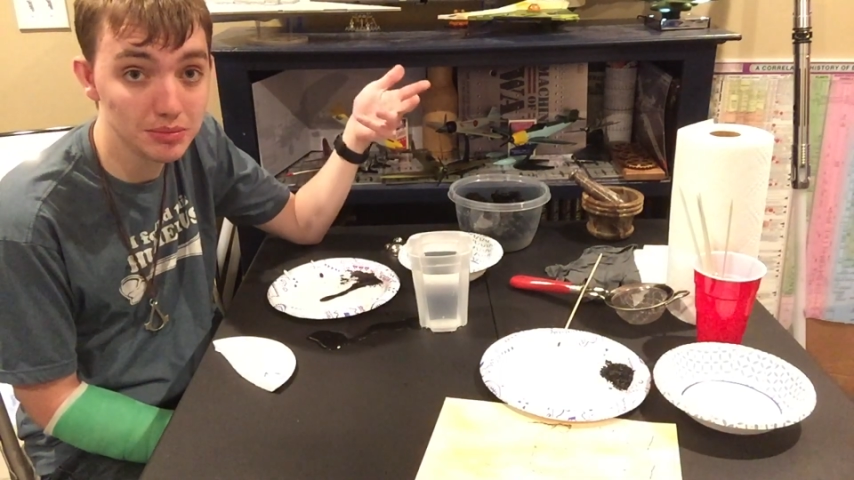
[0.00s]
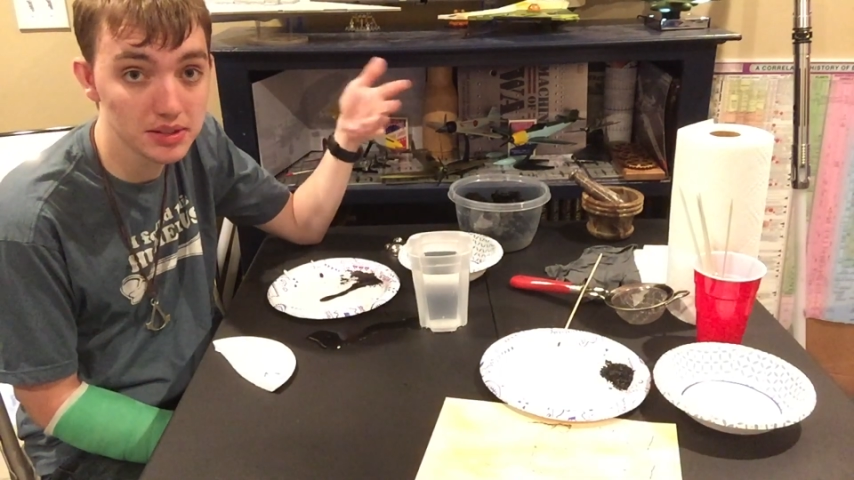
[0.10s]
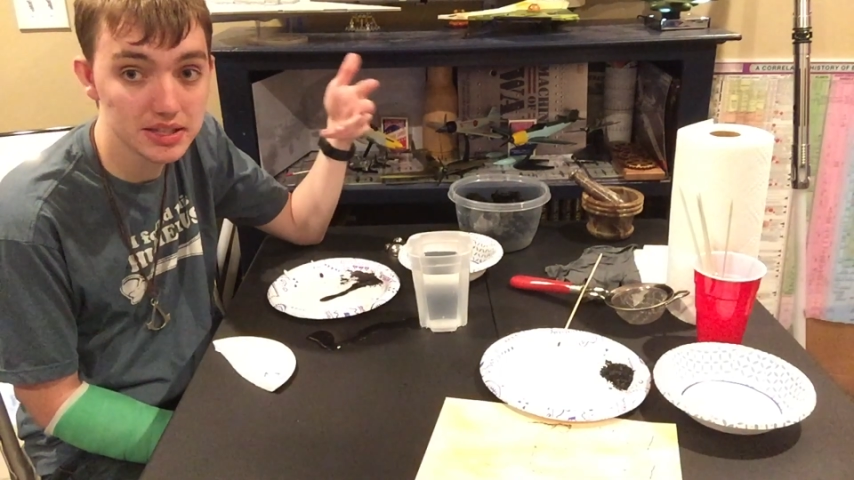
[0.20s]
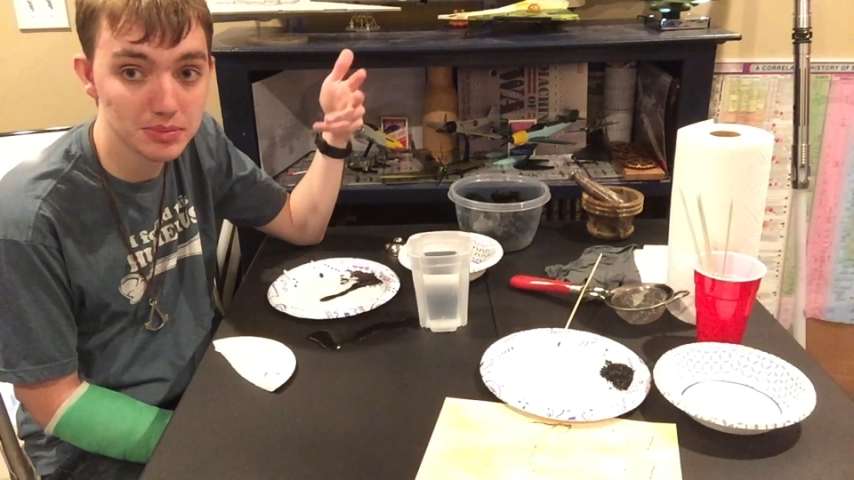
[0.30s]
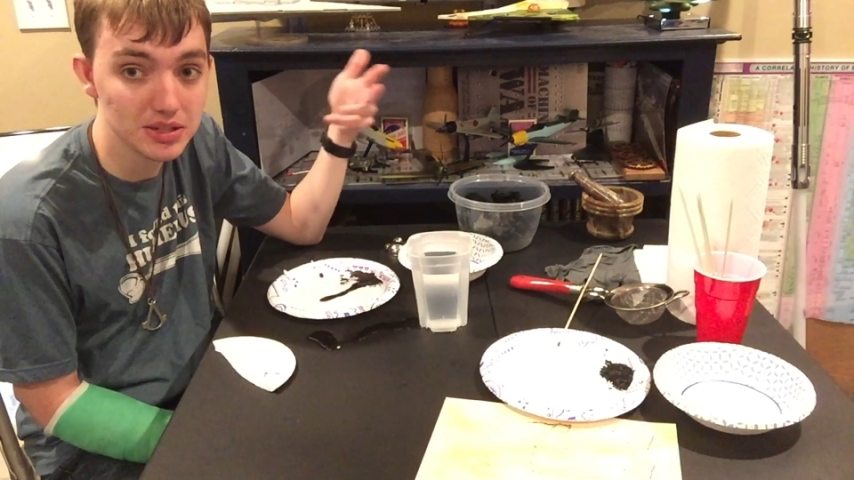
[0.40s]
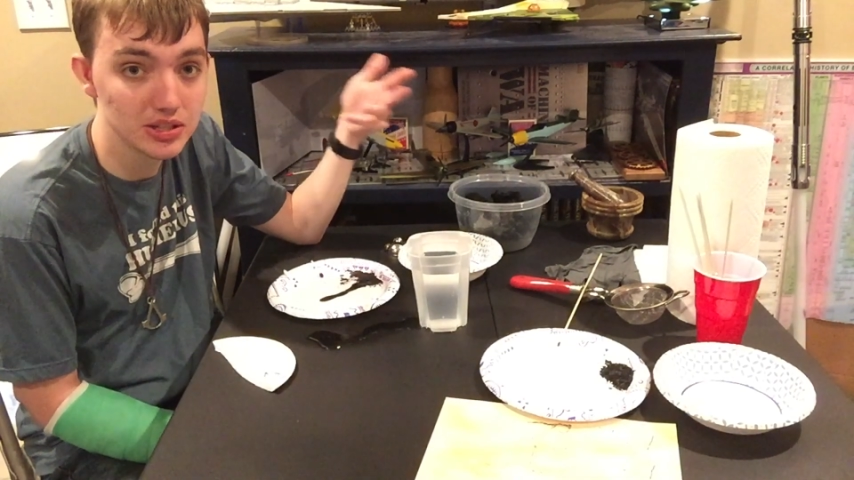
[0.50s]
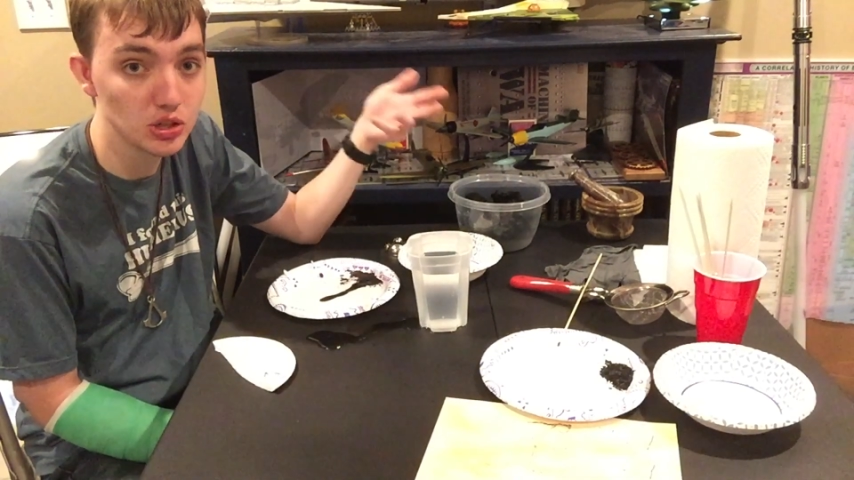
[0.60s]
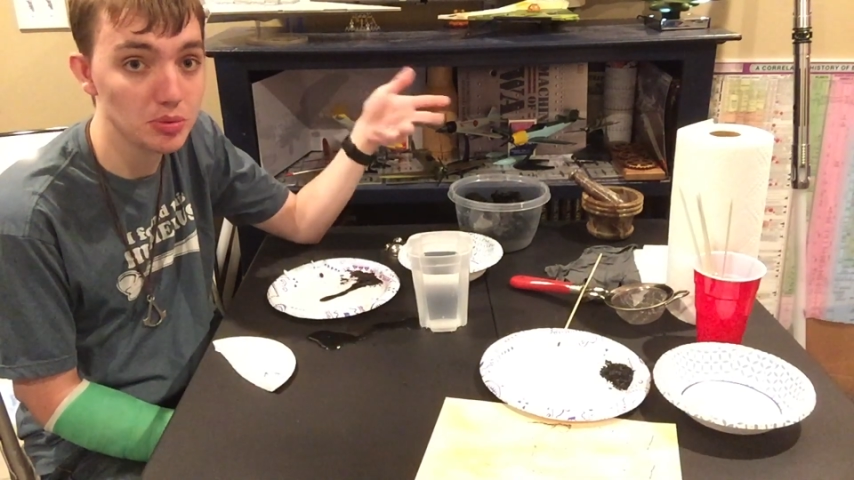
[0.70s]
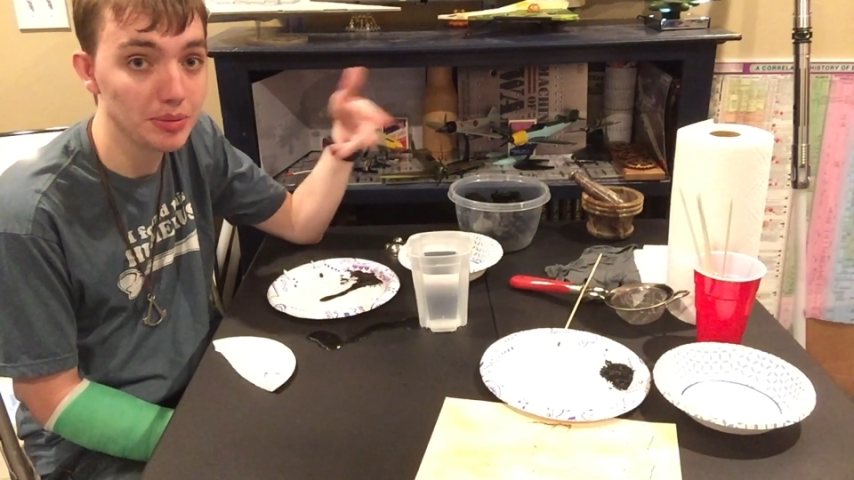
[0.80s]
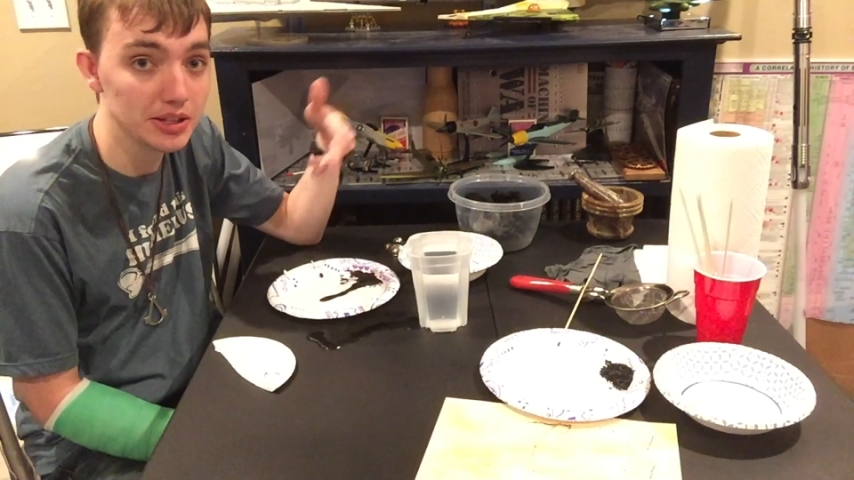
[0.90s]
This is me
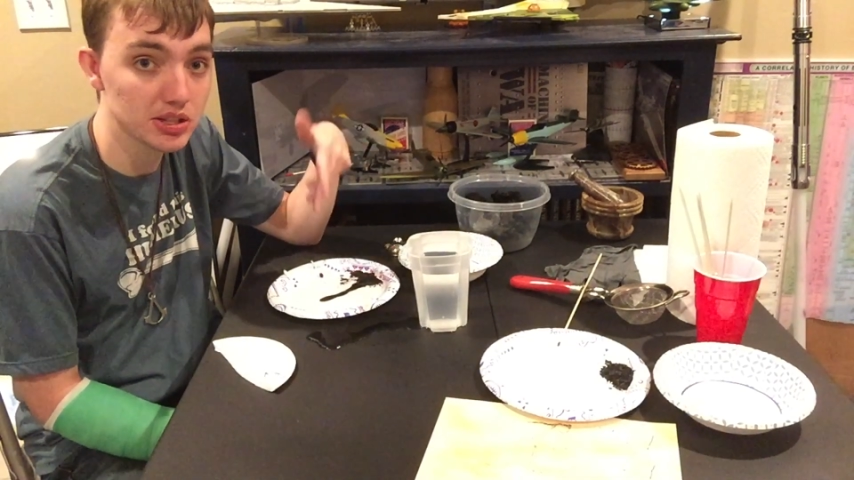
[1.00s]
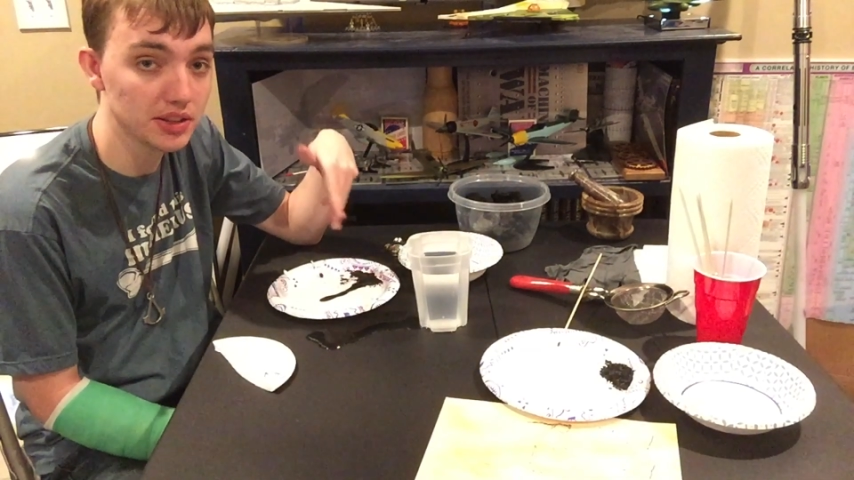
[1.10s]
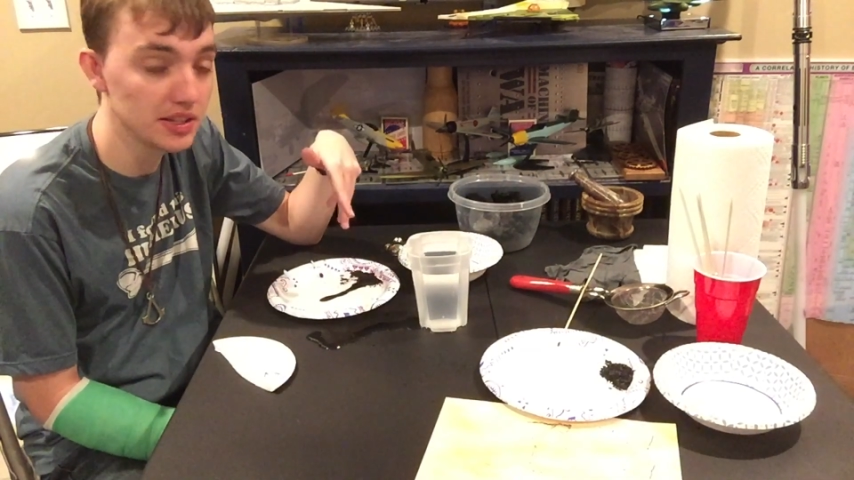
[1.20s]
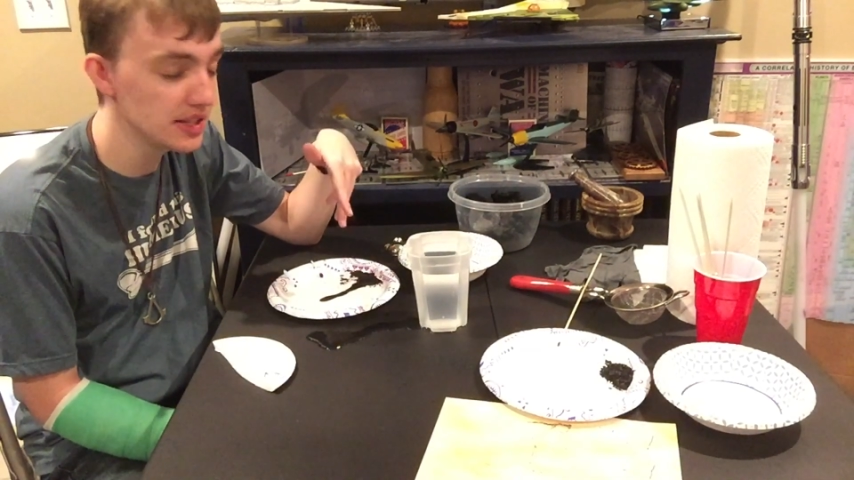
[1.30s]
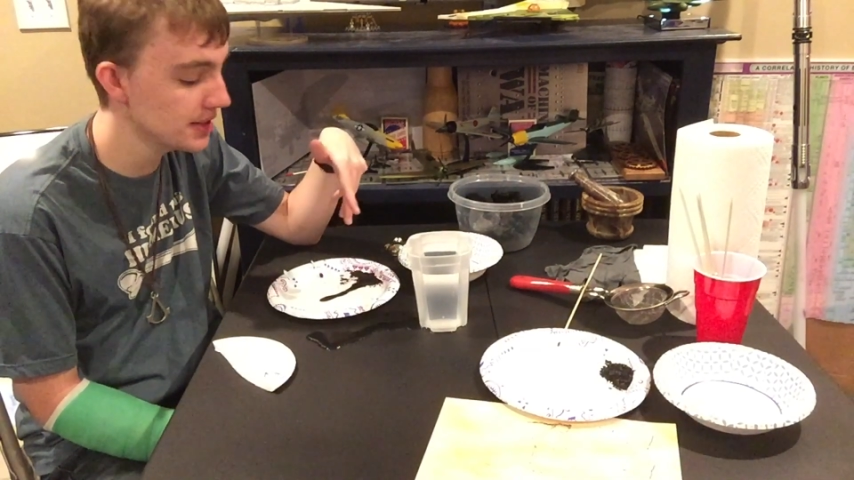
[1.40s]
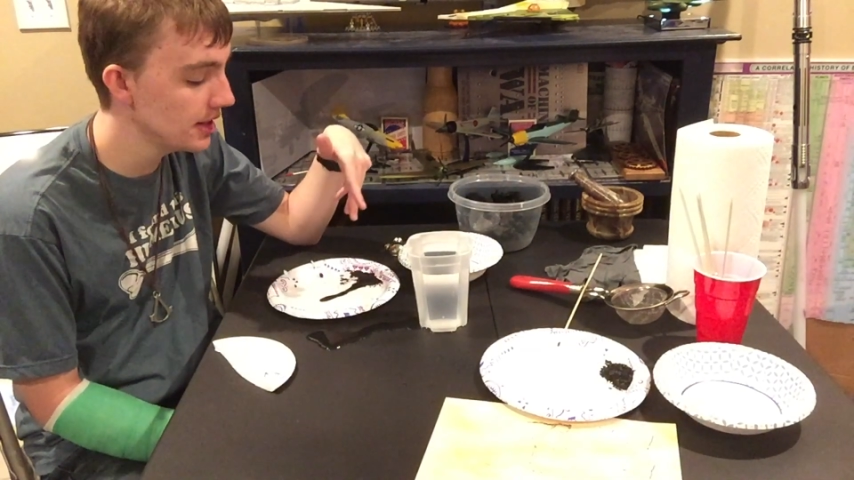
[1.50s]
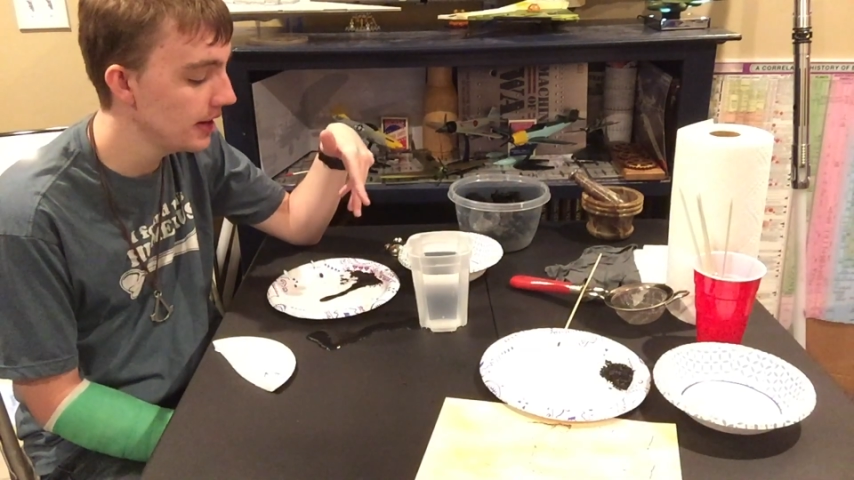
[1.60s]
assuming based on this.